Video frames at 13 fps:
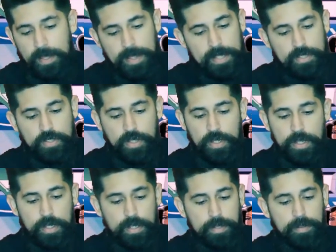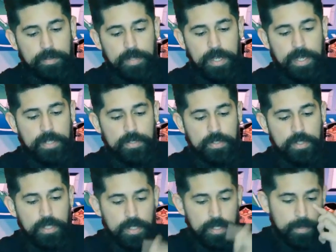That's good. That is
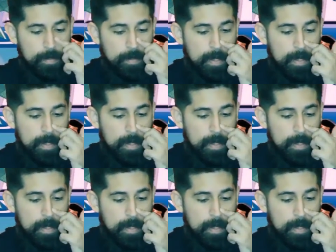good.